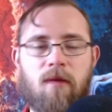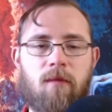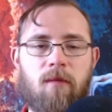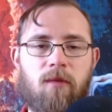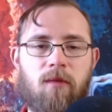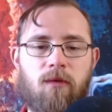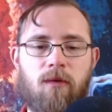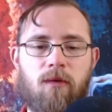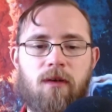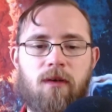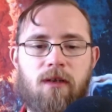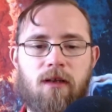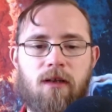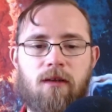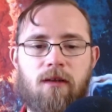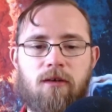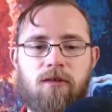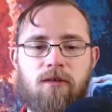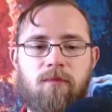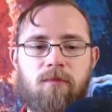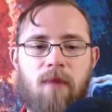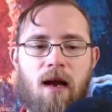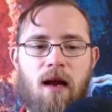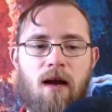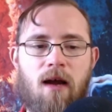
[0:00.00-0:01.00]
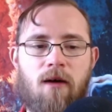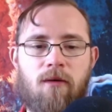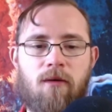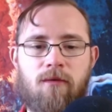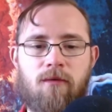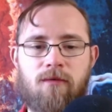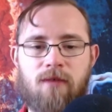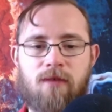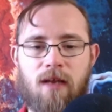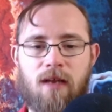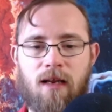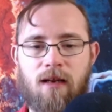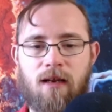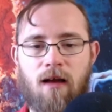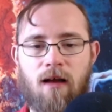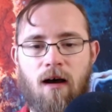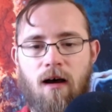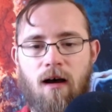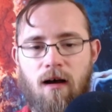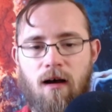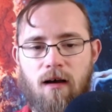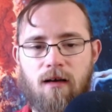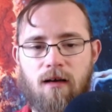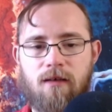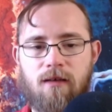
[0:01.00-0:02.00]
between Telosbound and
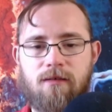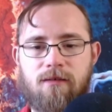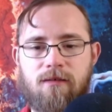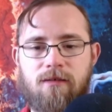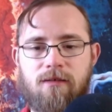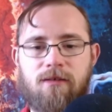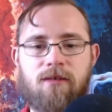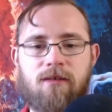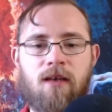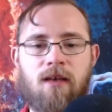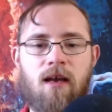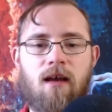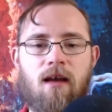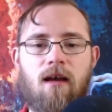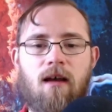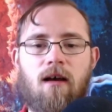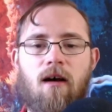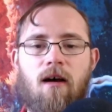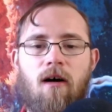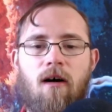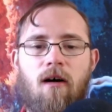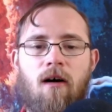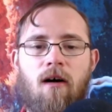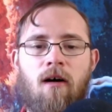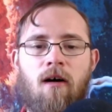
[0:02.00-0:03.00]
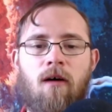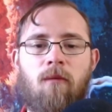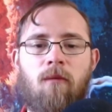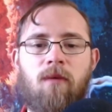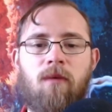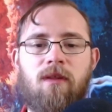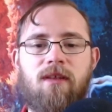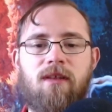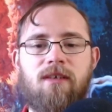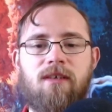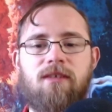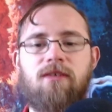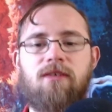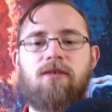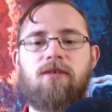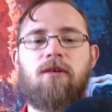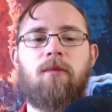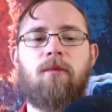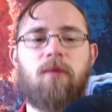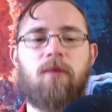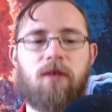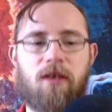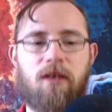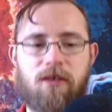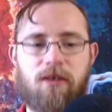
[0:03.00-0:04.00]
Haas with this
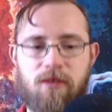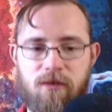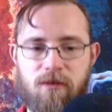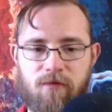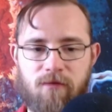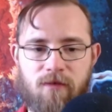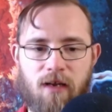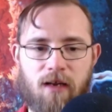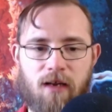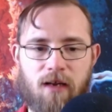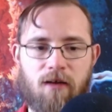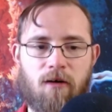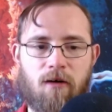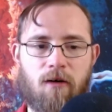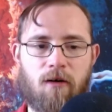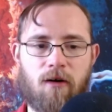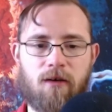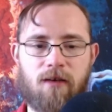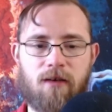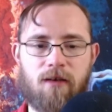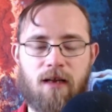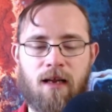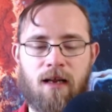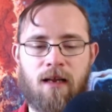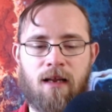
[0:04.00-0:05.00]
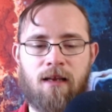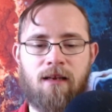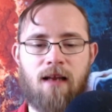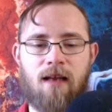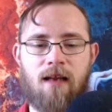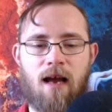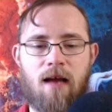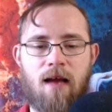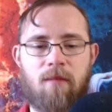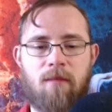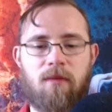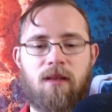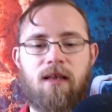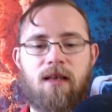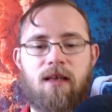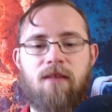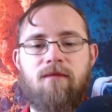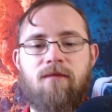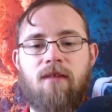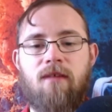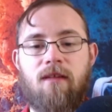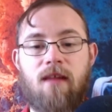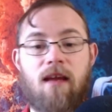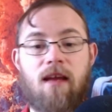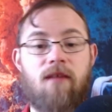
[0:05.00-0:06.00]
interpretation of Descartes. And I believe
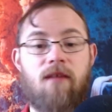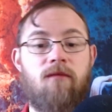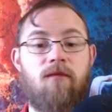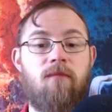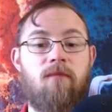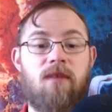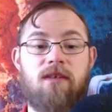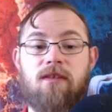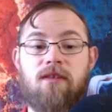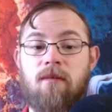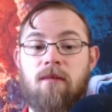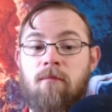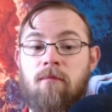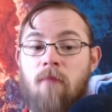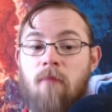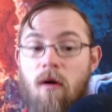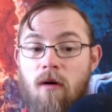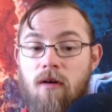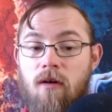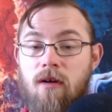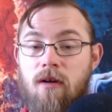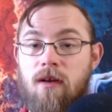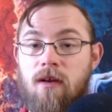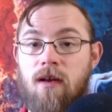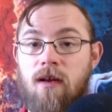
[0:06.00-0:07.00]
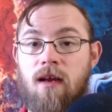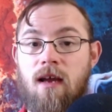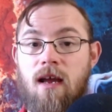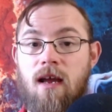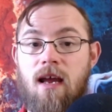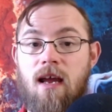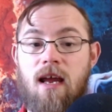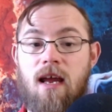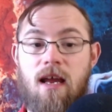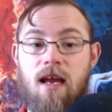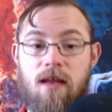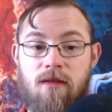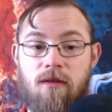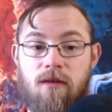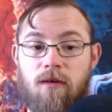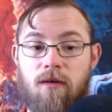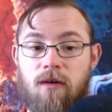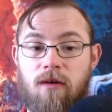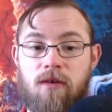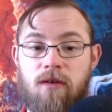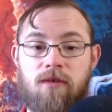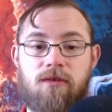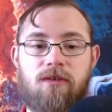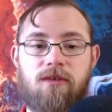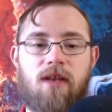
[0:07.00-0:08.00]
that they've missed the mark in their
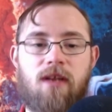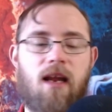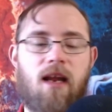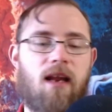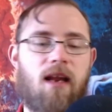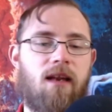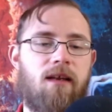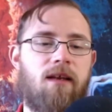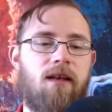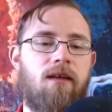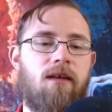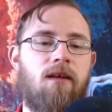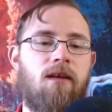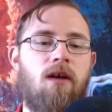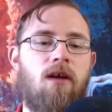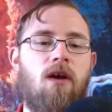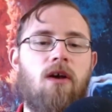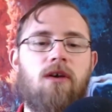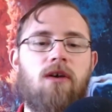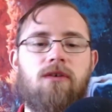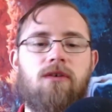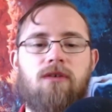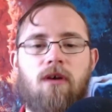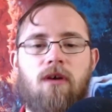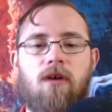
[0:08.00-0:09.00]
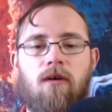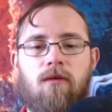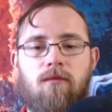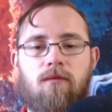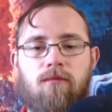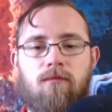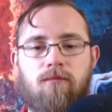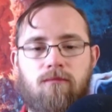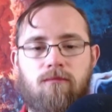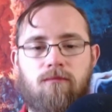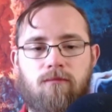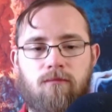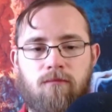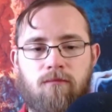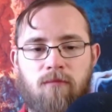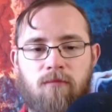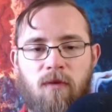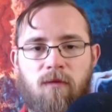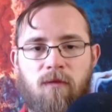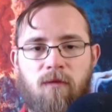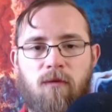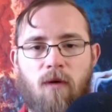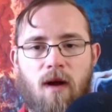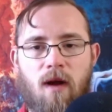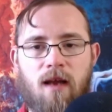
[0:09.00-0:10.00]
understanding. So
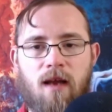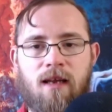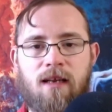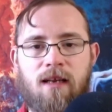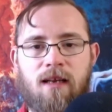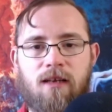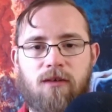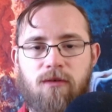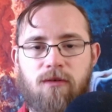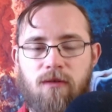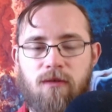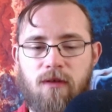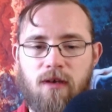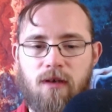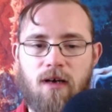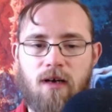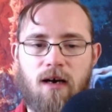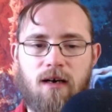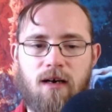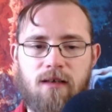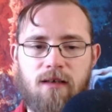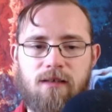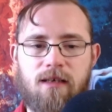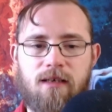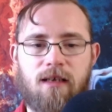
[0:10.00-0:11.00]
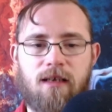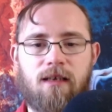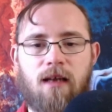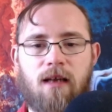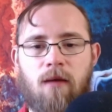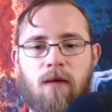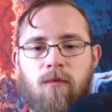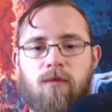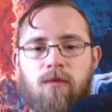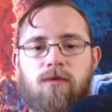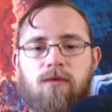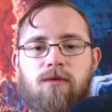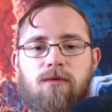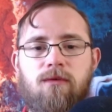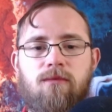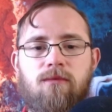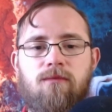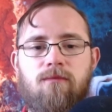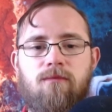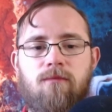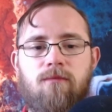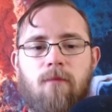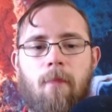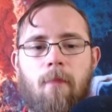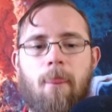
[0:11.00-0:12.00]
before I get into the content, I want
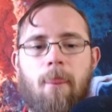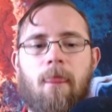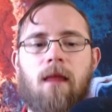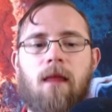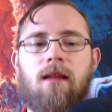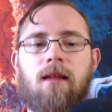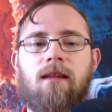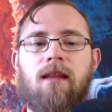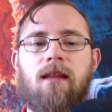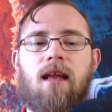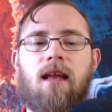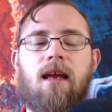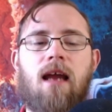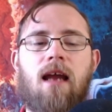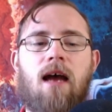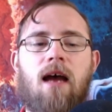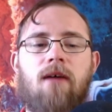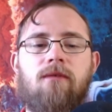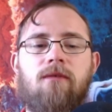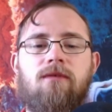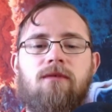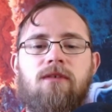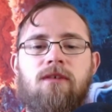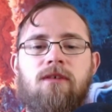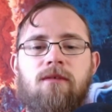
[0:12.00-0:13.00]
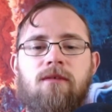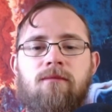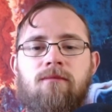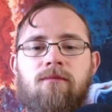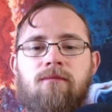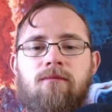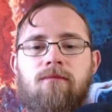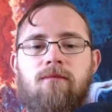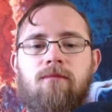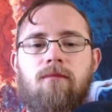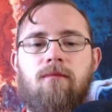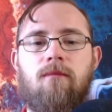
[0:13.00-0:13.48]
to lay out some